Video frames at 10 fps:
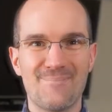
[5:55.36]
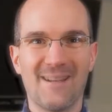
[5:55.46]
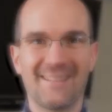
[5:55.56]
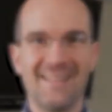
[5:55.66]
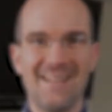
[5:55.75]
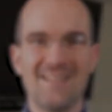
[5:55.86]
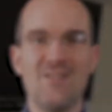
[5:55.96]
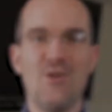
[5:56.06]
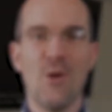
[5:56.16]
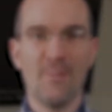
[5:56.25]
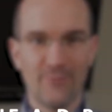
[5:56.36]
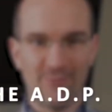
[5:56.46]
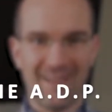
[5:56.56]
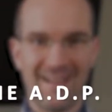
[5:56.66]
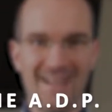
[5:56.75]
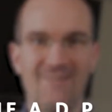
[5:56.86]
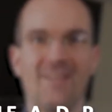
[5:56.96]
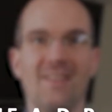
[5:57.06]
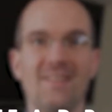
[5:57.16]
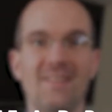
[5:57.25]
practice number
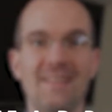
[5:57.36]
5,